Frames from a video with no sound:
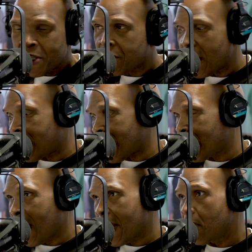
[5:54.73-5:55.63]
push, they
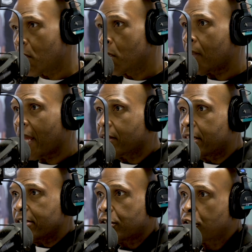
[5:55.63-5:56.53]
think like
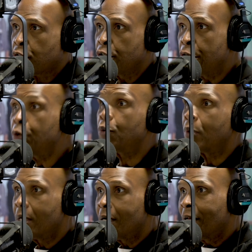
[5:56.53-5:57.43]
this is new.
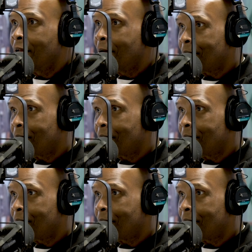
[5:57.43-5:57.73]
Right.